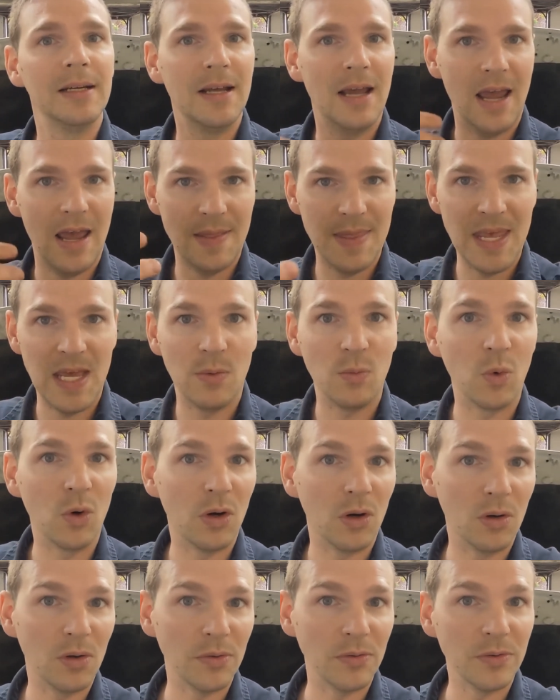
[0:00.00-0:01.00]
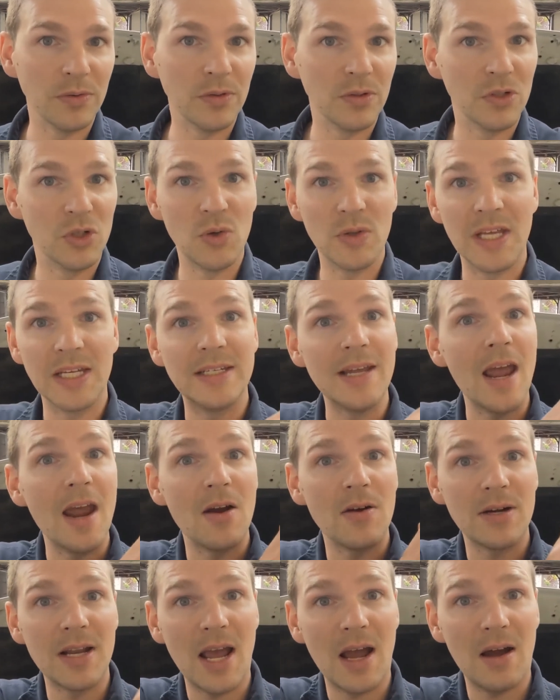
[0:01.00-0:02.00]
and then we'll do the
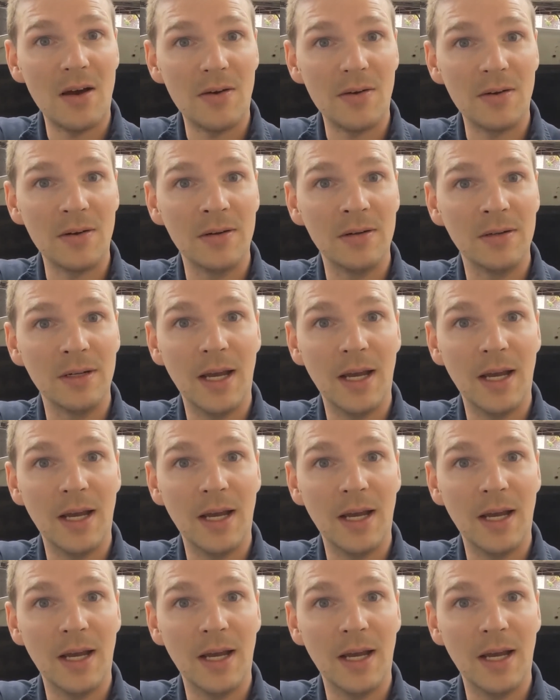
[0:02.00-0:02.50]
tear down.